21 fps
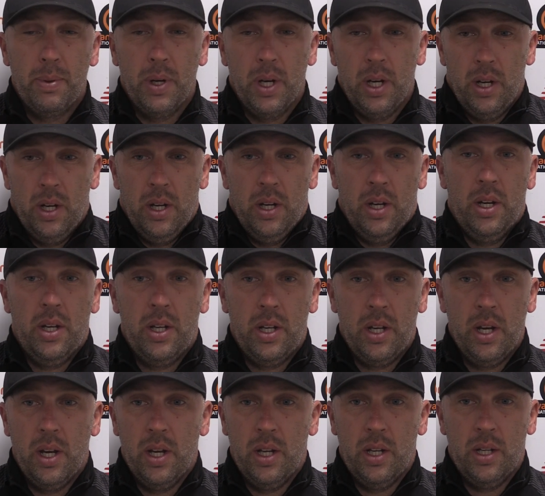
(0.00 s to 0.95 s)
but
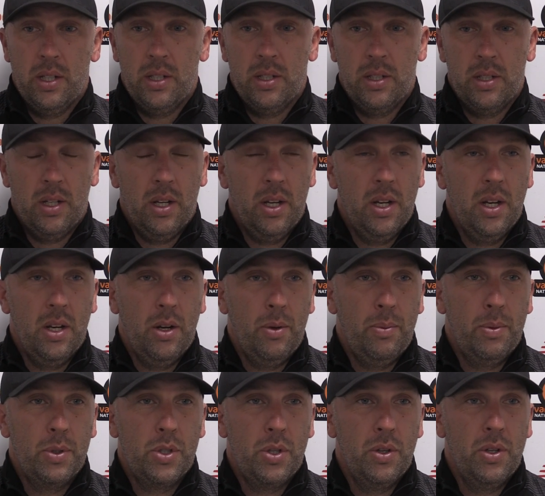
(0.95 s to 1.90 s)
it's
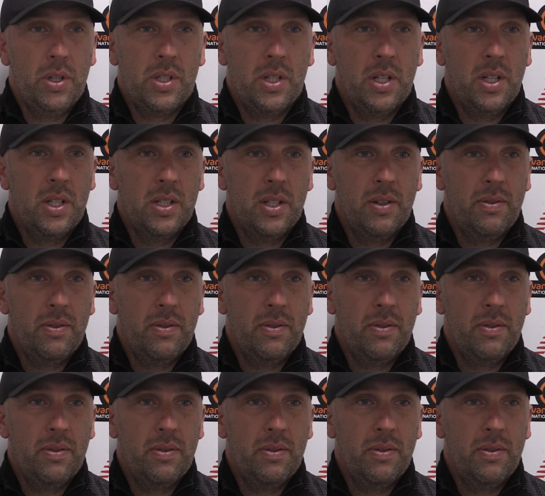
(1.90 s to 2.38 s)
opportunities.